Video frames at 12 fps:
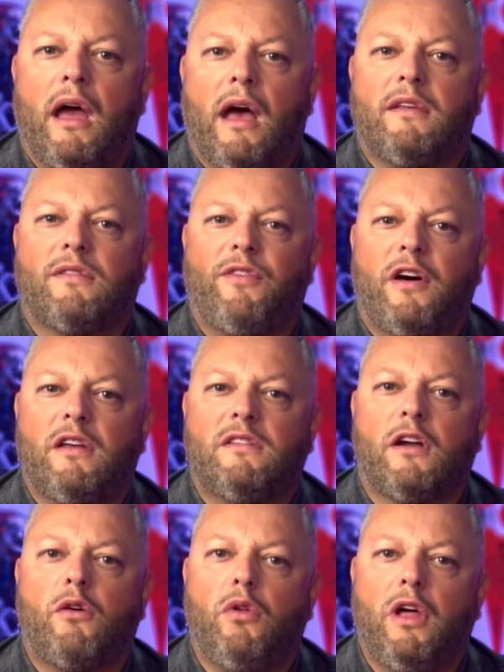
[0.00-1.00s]
As far as
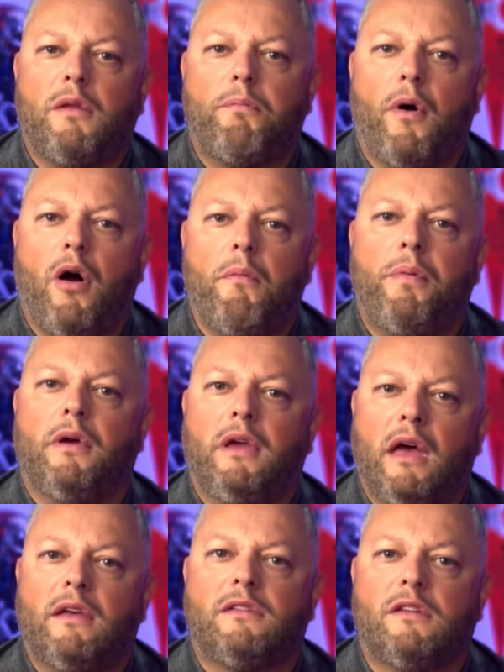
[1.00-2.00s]
the coolant pump,
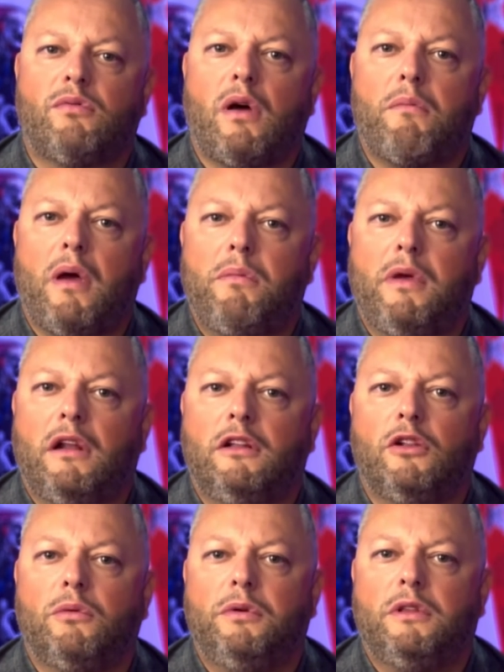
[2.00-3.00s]
yes, this one might be a
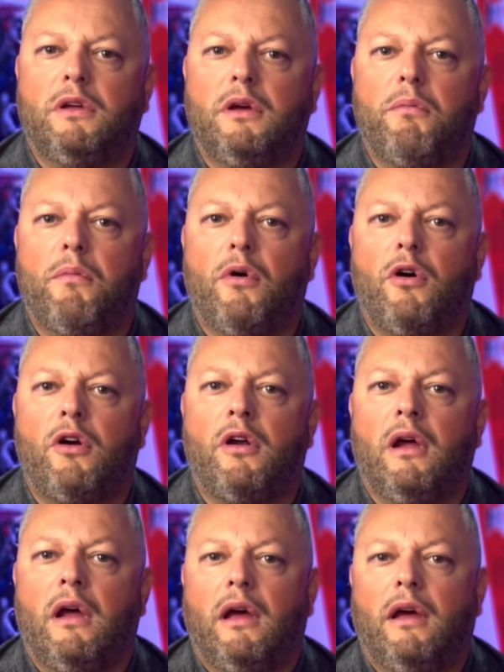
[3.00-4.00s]
little bit
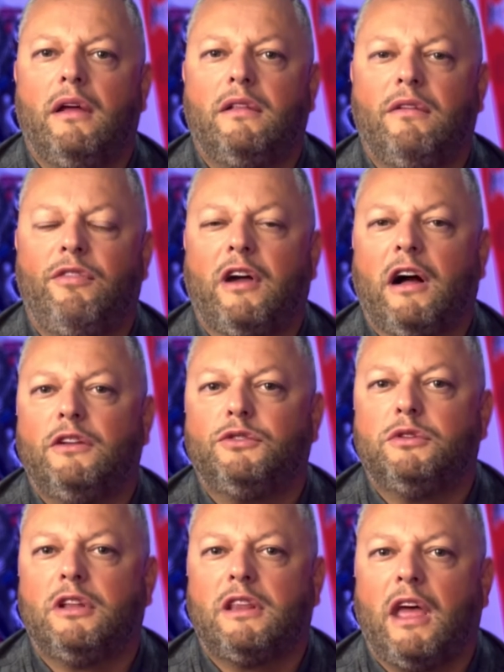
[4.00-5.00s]
more difficult
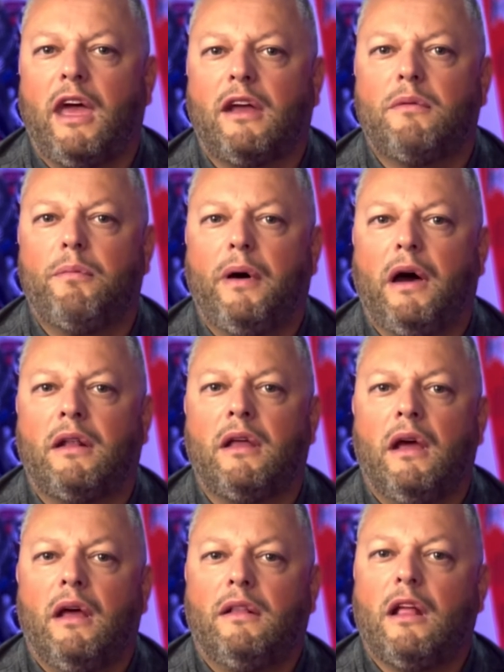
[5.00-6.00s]
to detect, but
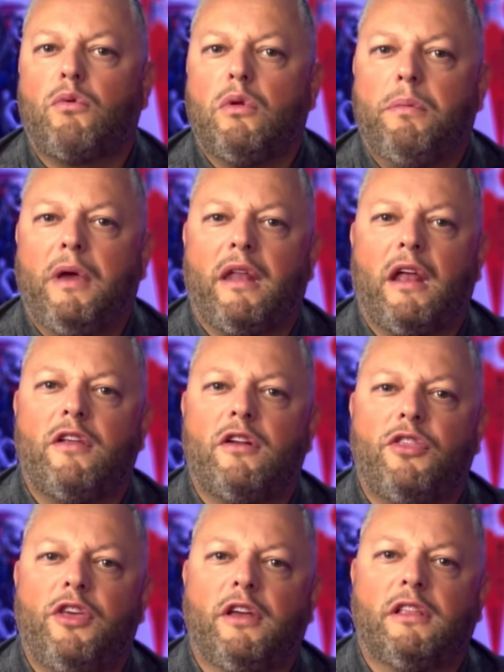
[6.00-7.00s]
that will be another
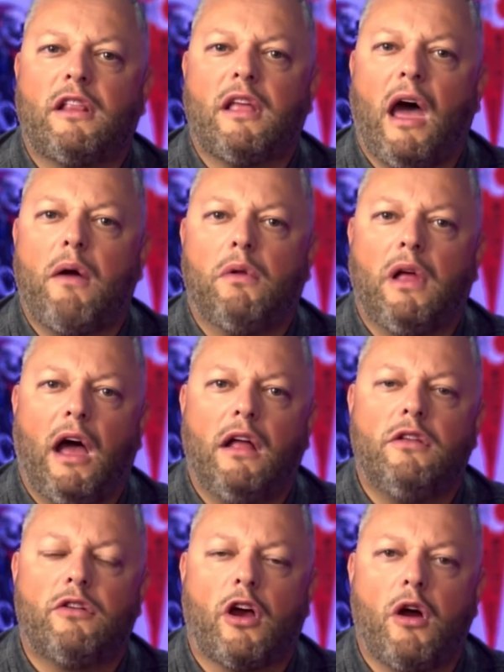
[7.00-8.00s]
thing that I will
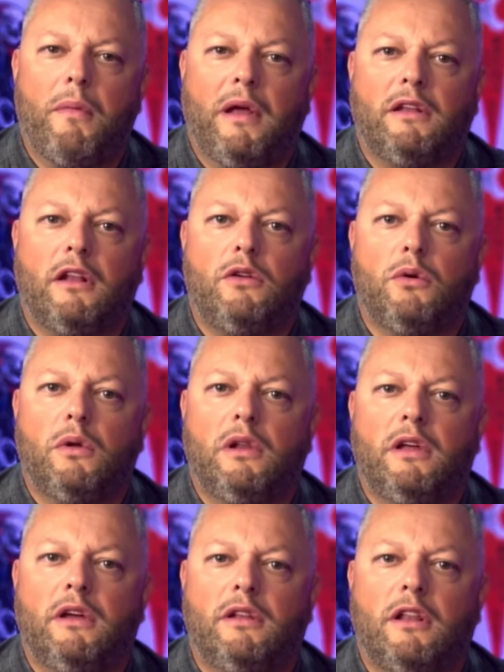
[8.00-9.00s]
highly recommend that you
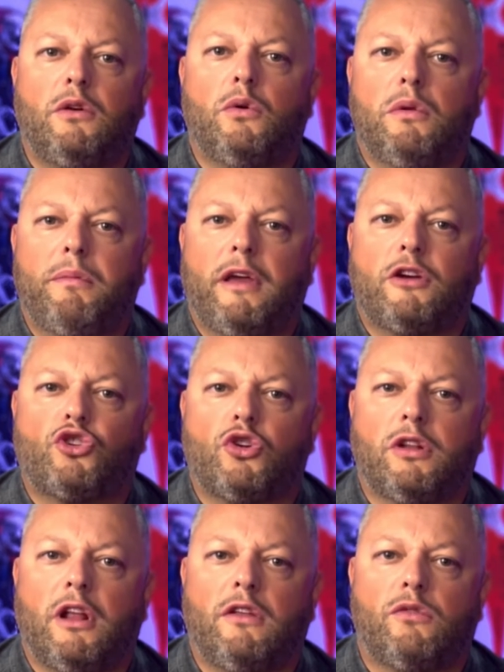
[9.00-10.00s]
will make
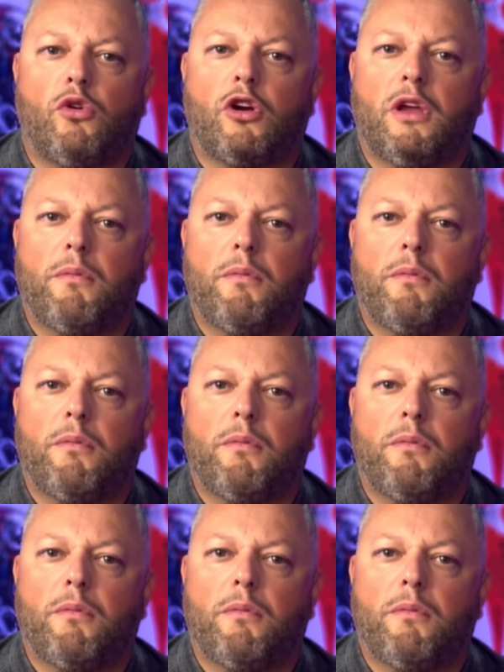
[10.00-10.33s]
sure that it's working